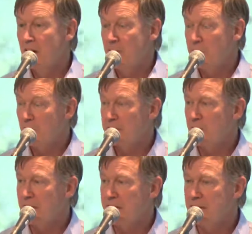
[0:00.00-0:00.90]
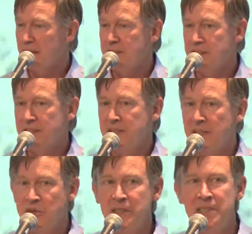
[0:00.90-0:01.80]
But we also recognize that this
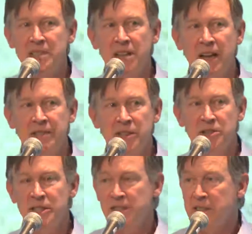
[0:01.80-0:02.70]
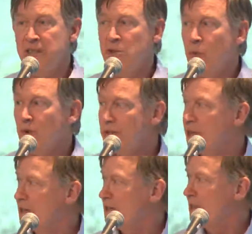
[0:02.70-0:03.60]
country needs a lot of energy just as the world
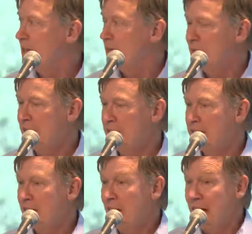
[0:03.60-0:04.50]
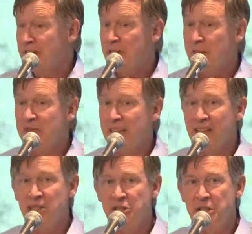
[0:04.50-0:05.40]
does. And that I think we've got a
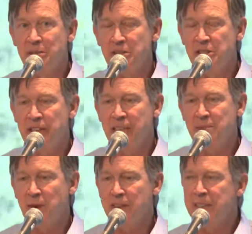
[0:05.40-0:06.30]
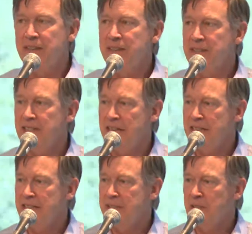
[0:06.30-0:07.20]
legitimate chance by the end of this
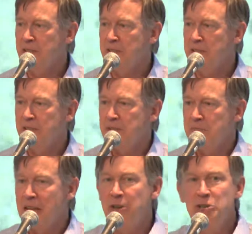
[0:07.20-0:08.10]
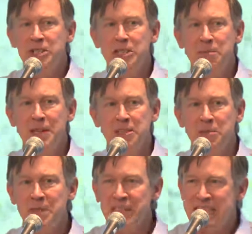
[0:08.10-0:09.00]
decade to be energy independent,
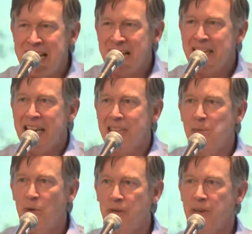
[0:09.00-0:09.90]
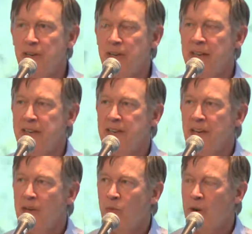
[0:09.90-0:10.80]
to be a net exporter. And
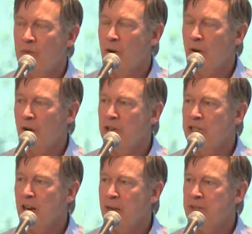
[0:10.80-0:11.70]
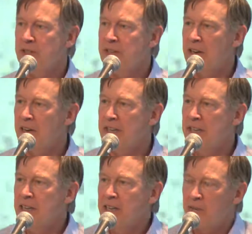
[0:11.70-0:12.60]
what our job is to say, all right,
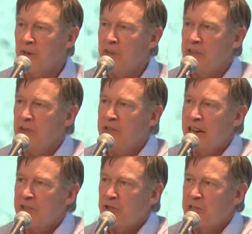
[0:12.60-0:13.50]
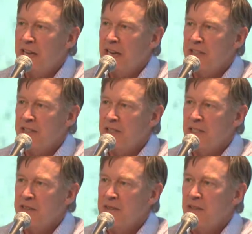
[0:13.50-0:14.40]
if we're going to use natural gas
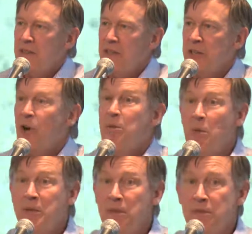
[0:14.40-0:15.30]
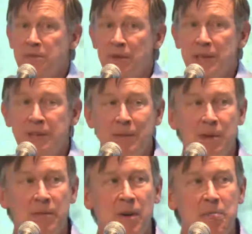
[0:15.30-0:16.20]
in, in automobiles, right? And I'm
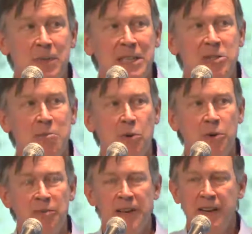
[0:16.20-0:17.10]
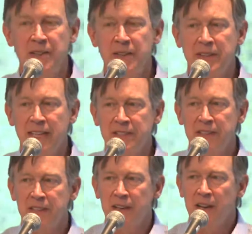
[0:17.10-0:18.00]
a, a big supporter of that. I think that's
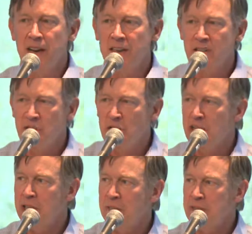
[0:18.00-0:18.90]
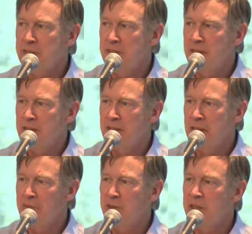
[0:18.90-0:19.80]
a, a legitimate
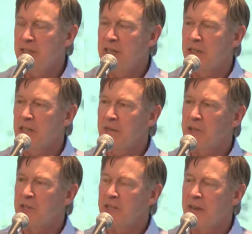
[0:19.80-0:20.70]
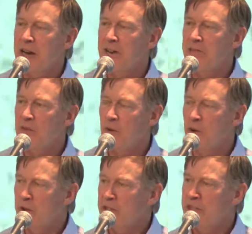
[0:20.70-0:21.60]
effort. It, it limits the amount of
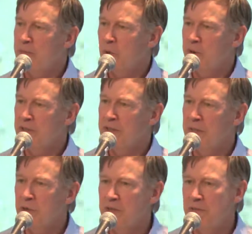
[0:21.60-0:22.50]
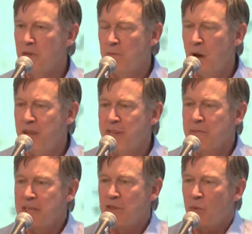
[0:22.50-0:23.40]
oil that's imported, which I think
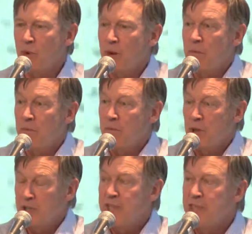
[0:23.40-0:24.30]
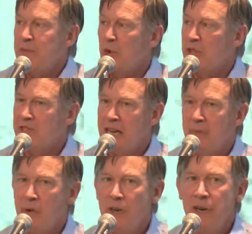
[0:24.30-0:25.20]
makes the world politically more
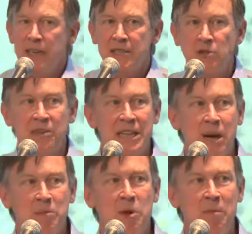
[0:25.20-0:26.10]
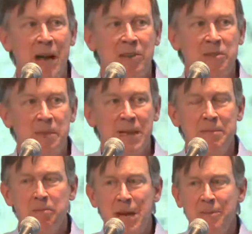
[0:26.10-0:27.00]
stable. It certainly helps our balance of pay
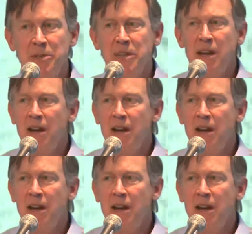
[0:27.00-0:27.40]
payments.